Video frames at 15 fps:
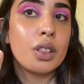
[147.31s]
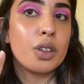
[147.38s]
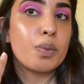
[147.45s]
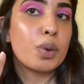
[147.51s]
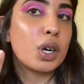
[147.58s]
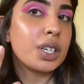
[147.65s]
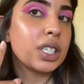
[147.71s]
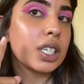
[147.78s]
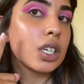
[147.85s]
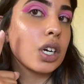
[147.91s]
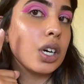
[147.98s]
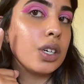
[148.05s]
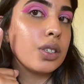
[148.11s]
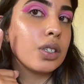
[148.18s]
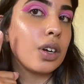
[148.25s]
the product
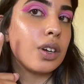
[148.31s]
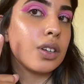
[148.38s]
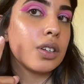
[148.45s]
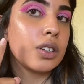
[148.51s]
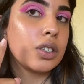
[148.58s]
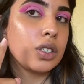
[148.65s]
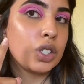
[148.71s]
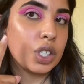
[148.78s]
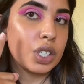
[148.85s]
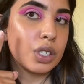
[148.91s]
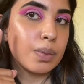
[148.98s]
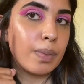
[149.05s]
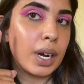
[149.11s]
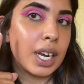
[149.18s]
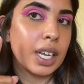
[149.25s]
goes on
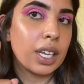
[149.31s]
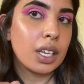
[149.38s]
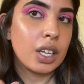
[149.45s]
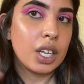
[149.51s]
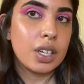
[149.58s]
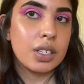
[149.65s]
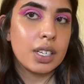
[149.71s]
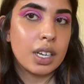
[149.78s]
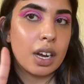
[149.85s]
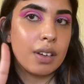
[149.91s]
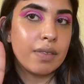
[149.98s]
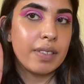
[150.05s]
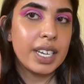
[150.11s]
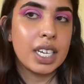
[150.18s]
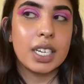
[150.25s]
just by using our
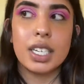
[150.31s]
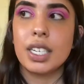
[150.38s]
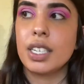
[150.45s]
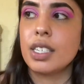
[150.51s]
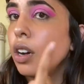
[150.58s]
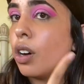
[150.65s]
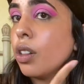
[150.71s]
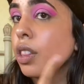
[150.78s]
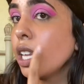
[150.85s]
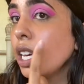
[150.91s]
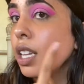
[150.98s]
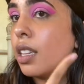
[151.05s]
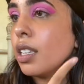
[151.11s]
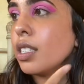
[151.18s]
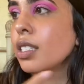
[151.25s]
fingers. On the
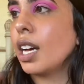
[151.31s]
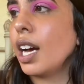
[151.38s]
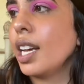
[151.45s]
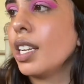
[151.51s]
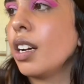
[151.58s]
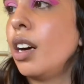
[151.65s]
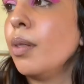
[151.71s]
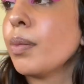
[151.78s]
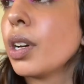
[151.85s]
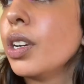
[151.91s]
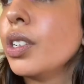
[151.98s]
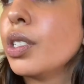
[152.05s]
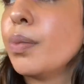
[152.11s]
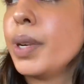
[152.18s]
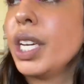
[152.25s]
other side, I'm
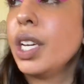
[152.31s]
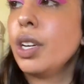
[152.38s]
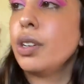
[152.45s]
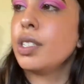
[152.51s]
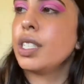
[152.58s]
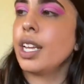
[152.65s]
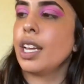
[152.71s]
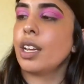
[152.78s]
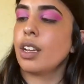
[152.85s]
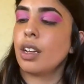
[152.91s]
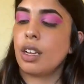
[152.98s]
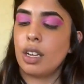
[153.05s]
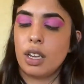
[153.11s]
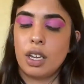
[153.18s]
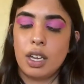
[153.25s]
going to be using
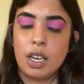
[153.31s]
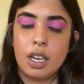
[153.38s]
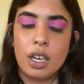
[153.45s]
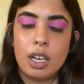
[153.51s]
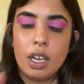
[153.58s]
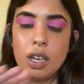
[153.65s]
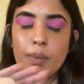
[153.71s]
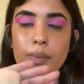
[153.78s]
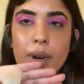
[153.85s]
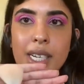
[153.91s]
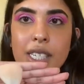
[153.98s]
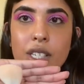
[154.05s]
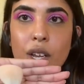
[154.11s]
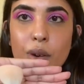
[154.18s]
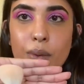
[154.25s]
my
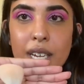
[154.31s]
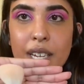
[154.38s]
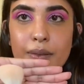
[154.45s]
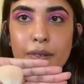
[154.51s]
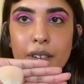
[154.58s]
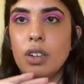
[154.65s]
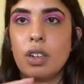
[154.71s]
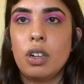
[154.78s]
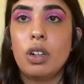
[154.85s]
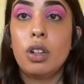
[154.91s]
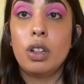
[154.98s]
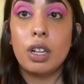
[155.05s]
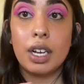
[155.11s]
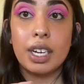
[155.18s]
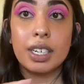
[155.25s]
Zoeva
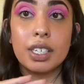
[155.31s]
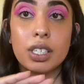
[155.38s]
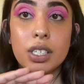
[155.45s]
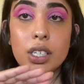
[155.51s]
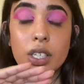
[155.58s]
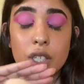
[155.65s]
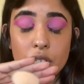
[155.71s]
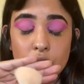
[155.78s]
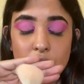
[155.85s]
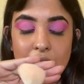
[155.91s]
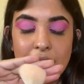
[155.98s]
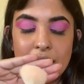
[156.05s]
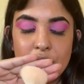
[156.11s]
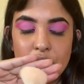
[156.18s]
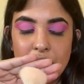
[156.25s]
Luxe
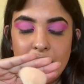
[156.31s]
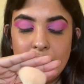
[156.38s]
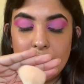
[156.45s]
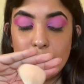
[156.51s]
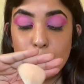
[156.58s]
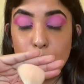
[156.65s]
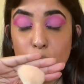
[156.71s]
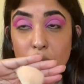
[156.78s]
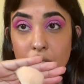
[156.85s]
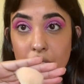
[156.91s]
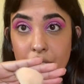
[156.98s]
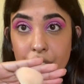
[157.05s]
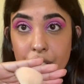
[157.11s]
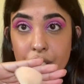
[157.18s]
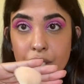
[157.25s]
Sheer Cheek
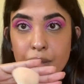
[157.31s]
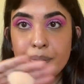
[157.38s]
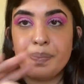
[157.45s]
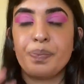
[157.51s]
brush,